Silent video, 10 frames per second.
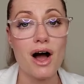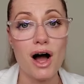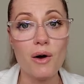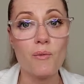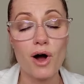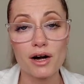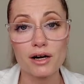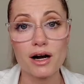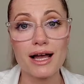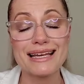hot
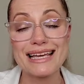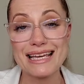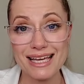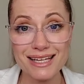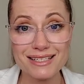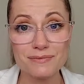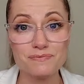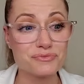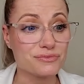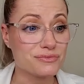water and heat
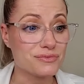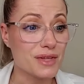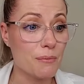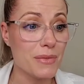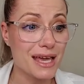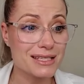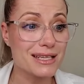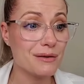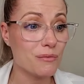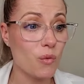
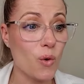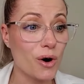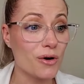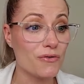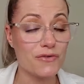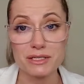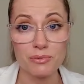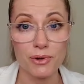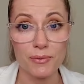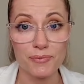makes it more
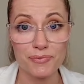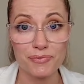visible.